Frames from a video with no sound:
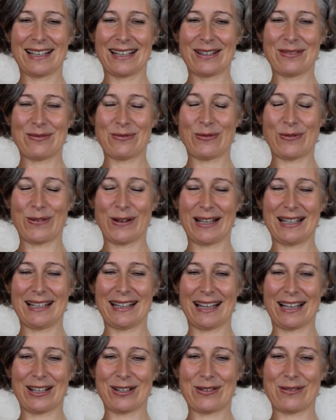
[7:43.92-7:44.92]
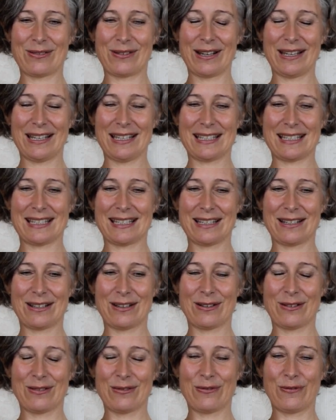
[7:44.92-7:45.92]
and find that great
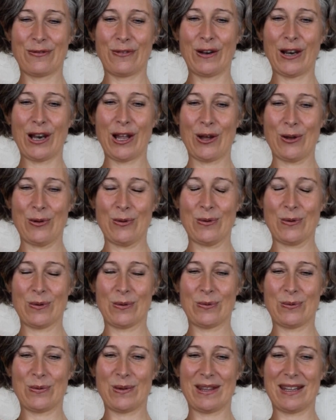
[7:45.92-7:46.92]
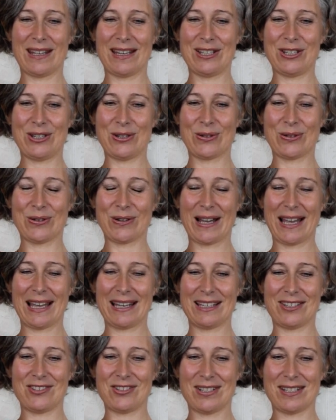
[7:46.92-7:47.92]
flow within your
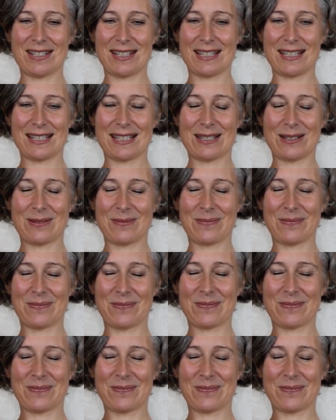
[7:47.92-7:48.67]
energy system.